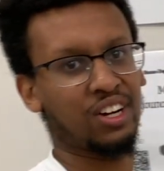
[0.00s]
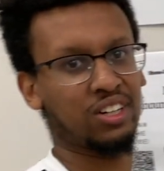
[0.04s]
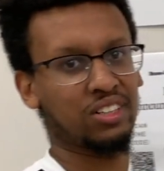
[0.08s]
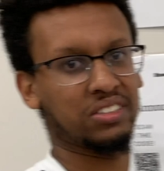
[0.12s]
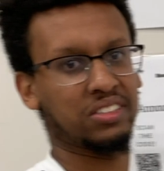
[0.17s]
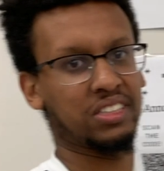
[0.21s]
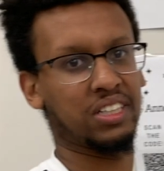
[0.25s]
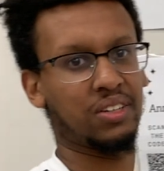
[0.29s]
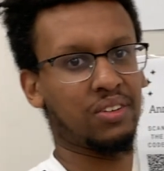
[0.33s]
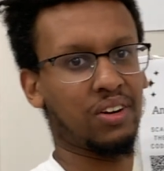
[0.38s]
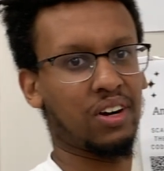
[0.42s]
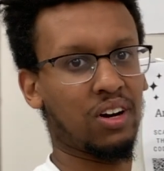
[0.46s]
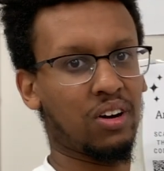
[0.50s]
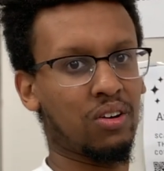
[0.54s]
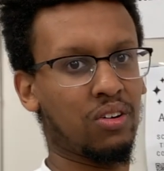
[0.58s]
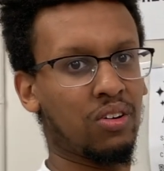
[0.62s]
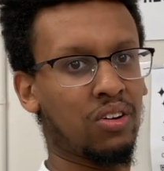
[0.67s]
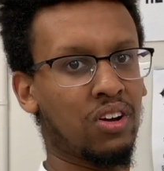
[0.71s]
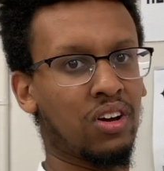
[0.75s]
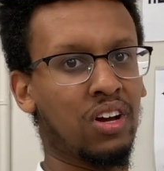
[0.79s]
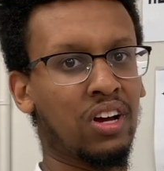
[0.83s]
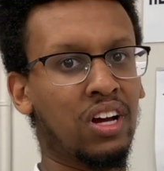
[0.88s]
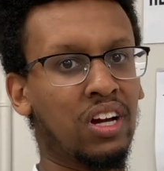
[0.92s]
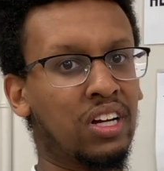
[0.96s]
0.
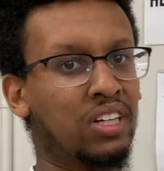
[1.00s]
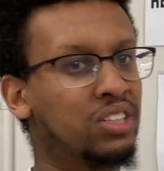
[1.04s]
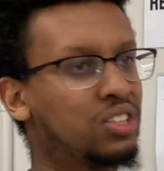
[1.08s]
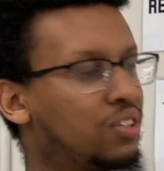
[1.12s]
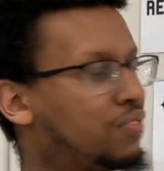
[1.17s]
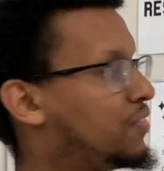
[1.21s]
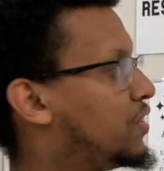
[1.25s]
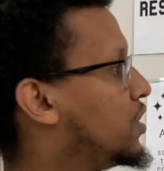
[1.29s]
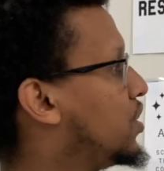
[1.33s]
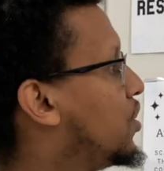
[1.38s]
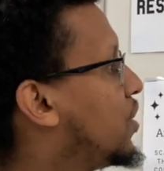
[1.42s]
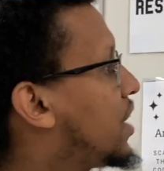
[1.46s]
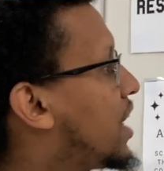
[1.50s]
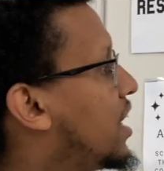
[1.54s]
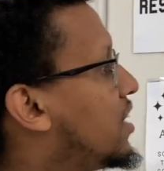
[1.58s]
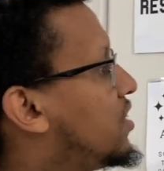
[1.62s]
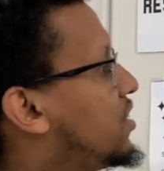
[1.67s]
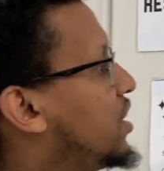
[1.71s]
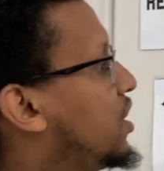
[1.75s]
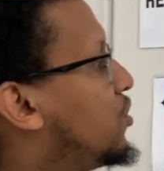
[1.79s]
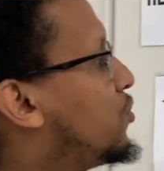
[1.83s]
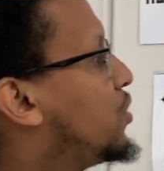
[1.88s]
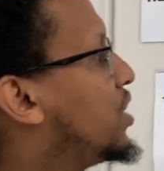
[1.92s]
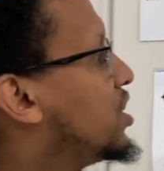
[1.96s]
So if you look at
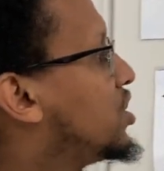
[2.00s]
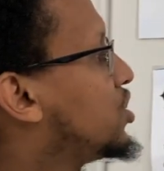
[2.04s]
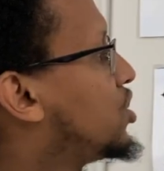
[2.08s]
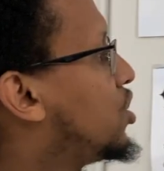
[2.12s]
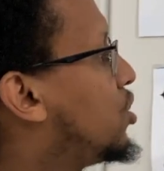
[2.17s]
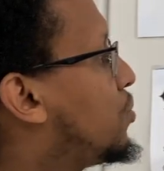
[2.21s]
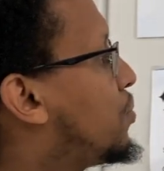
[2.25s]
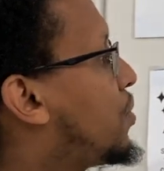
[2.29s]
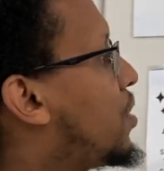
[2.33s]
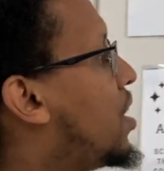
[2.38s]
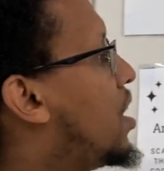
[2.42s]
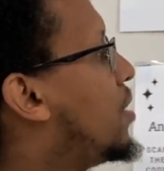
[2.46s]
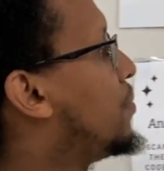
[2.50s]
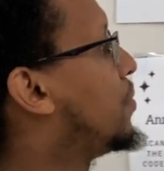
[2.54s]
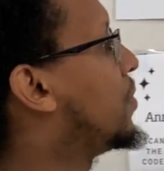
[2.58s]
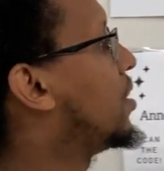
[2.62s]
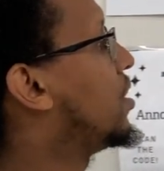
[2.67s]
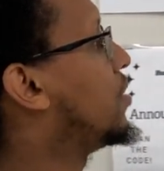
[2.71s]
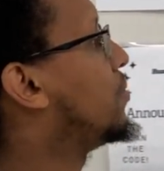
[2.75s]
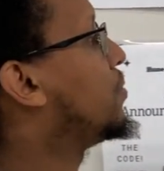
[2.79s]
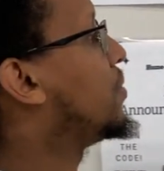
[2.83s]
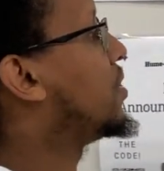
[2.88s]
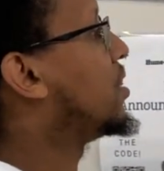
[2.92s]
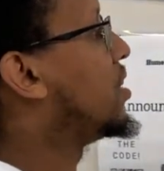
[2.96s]
the original
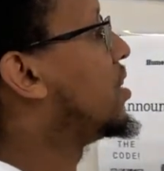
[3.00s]
problem,